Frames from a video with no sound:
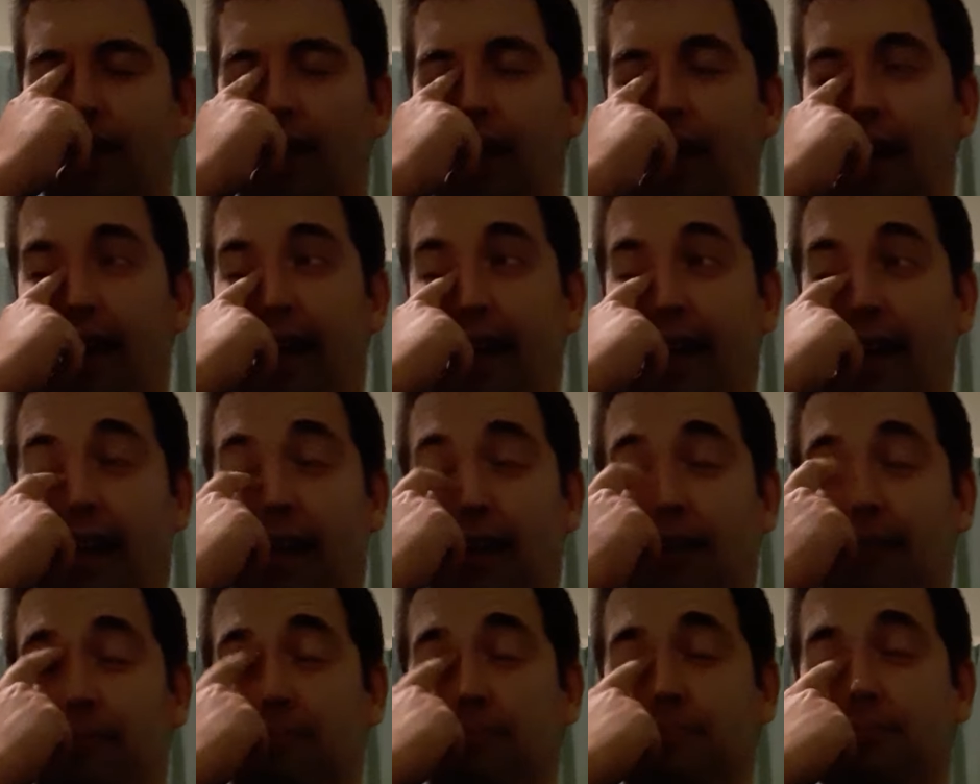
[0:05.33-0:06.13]

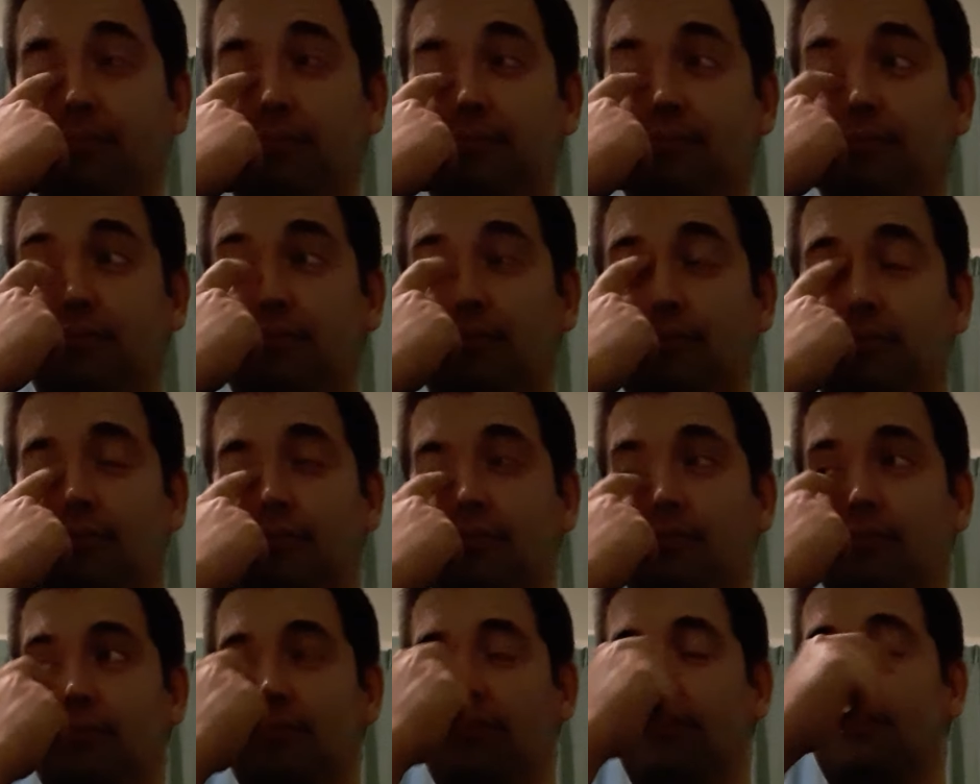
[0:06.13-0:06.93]
Um,
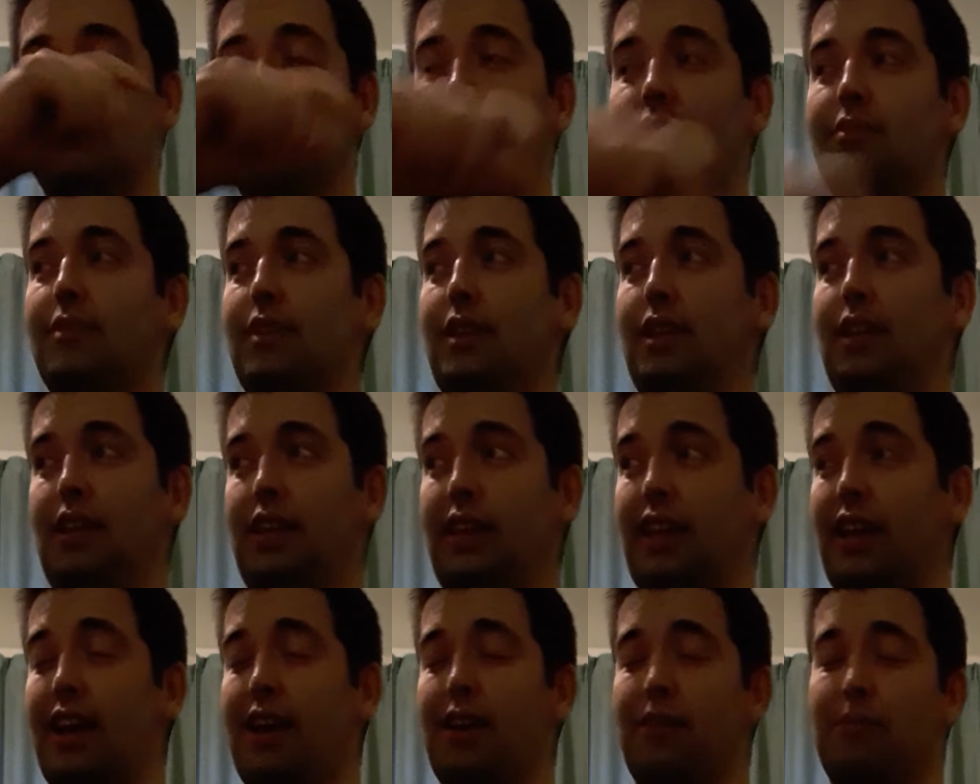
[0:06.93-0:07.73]

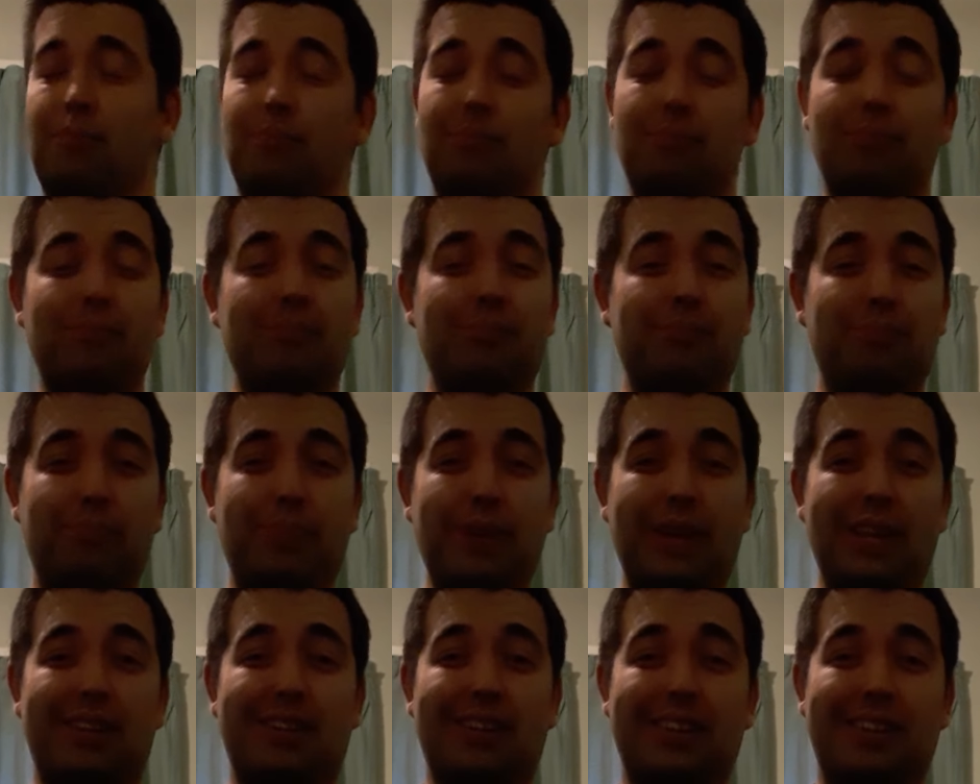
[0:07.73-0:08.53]
yeah,
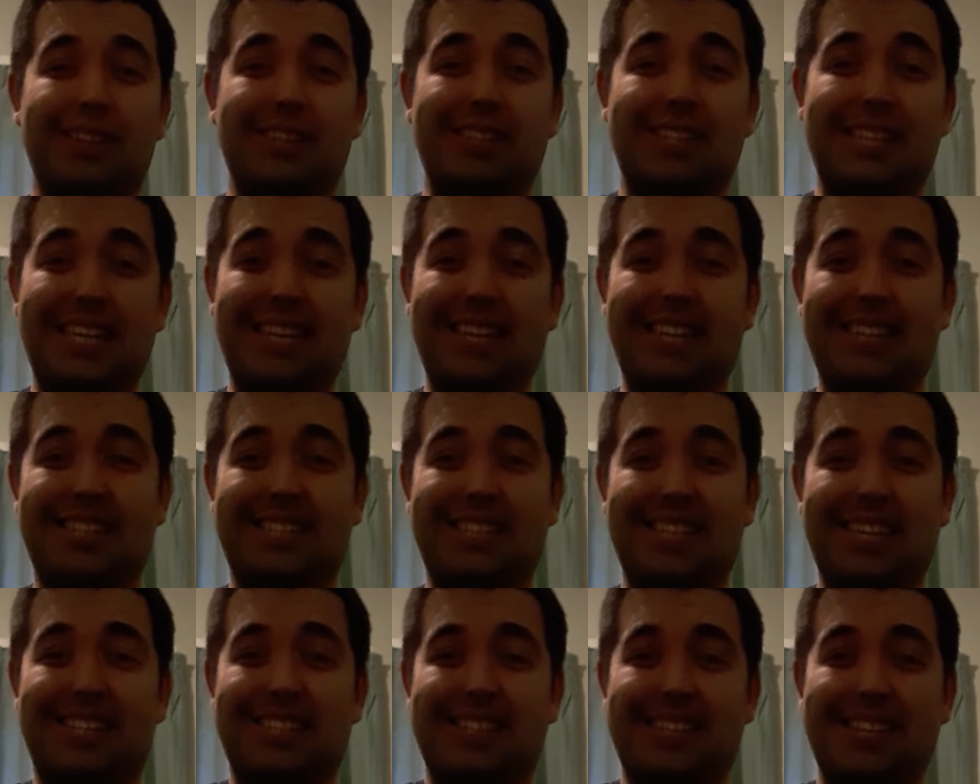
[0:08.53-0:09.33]
beat of the sea,
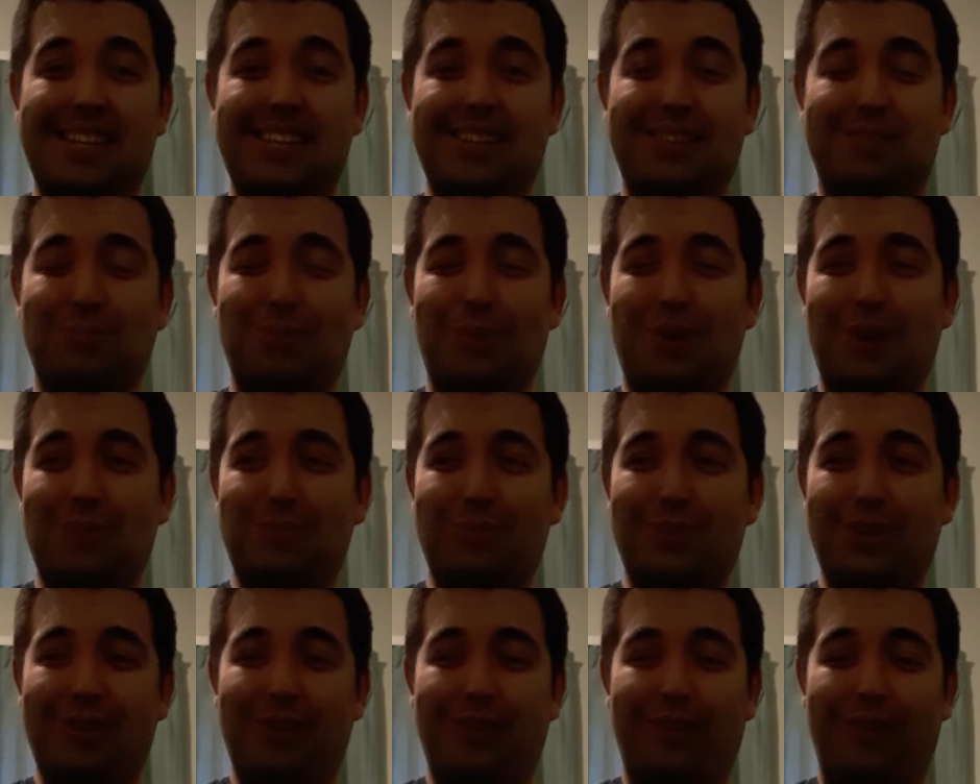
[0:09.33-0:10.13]
sixteen to one
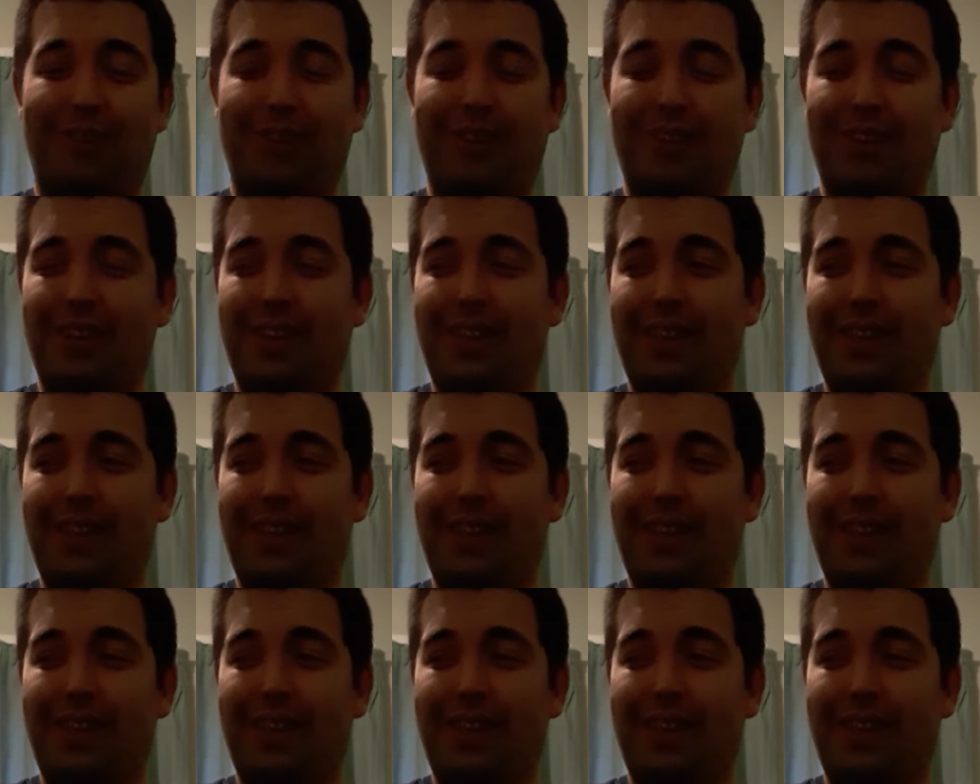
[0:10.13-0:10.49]
winner.